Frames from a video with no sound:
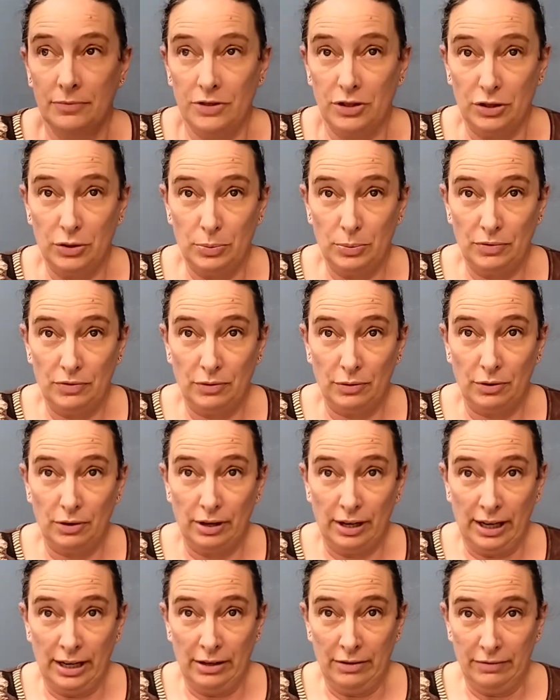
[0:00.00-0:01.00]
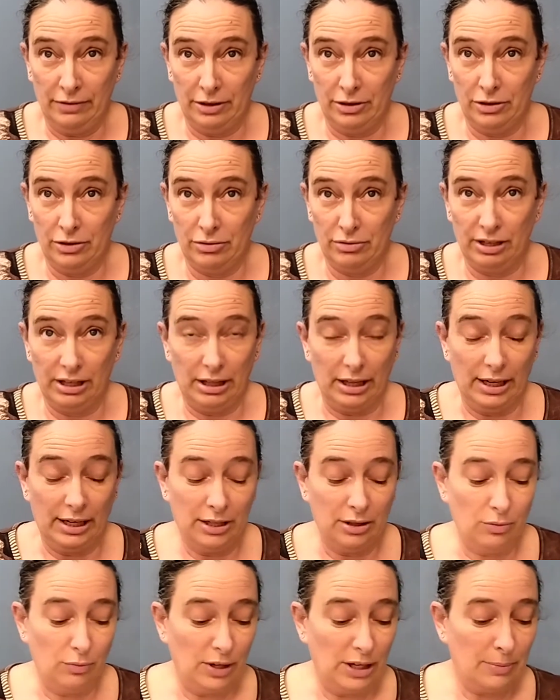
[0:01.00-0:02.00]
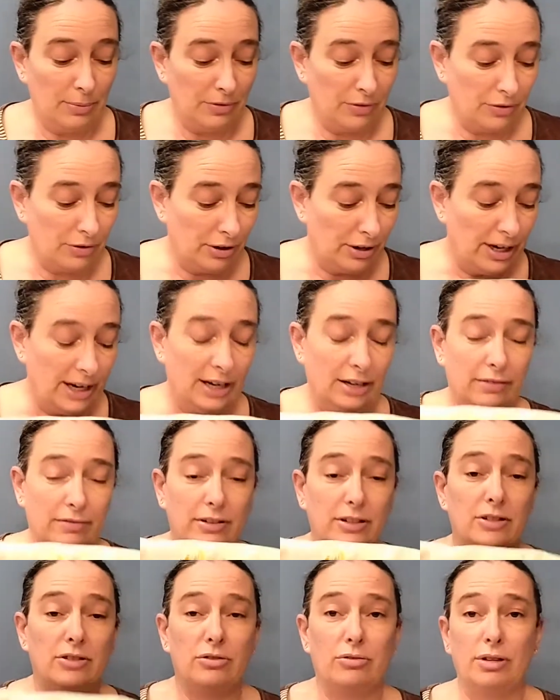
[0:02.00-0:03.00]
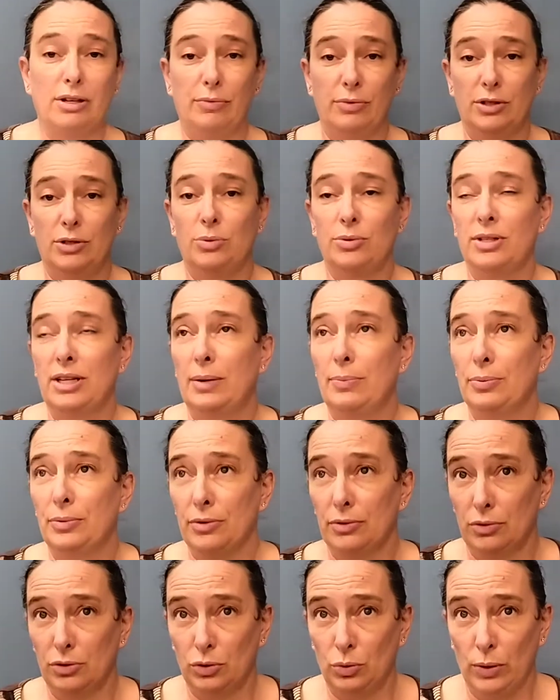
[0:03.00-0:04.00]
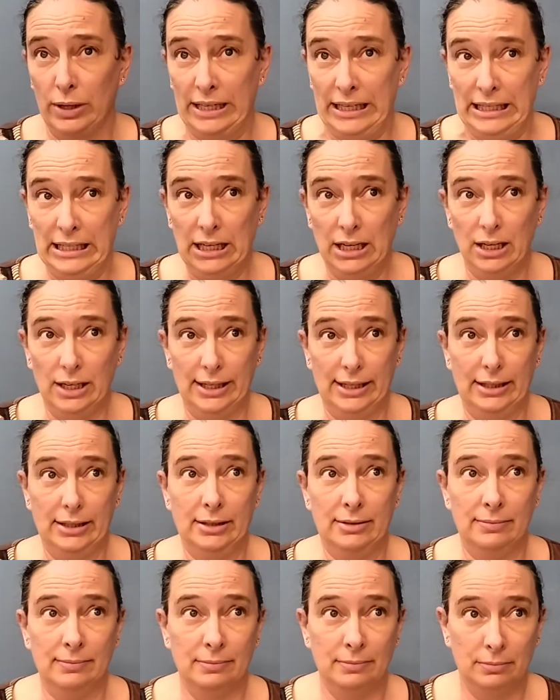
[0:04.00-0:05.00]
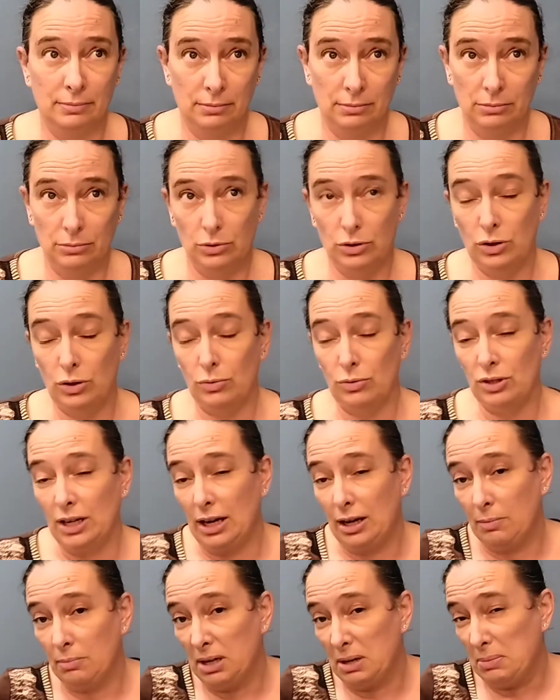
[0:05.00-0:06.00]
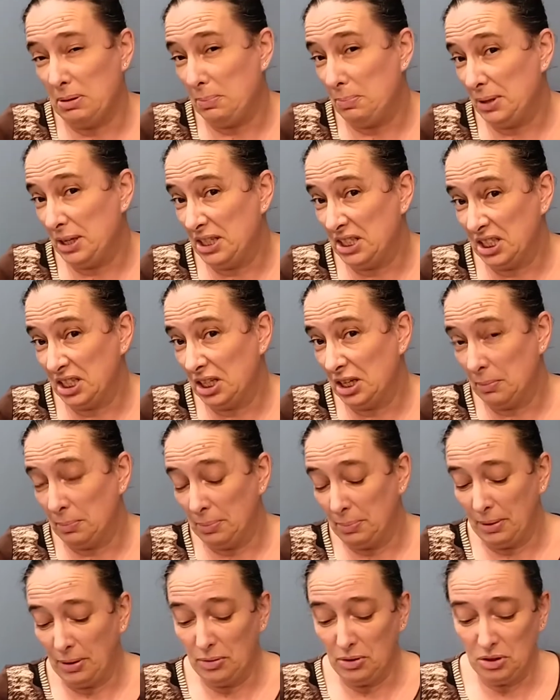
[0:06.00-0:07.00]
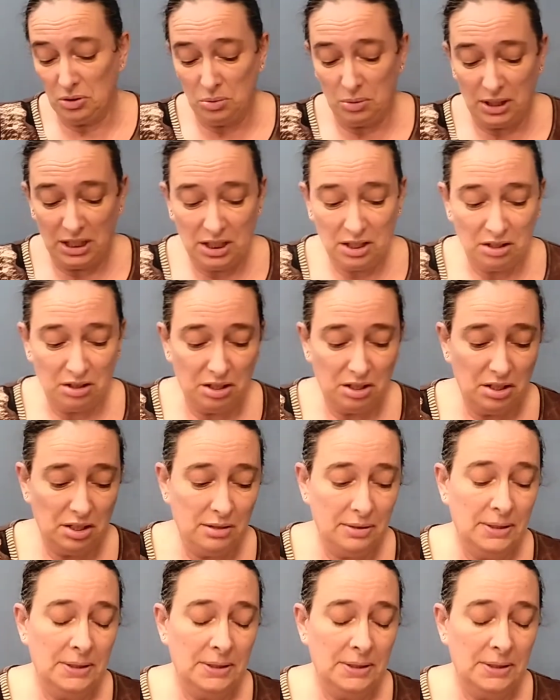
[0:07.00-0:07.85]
before our anniversary, like in the week before our anniversary, which was April 29. So say I maybe picked it up about the 23rd.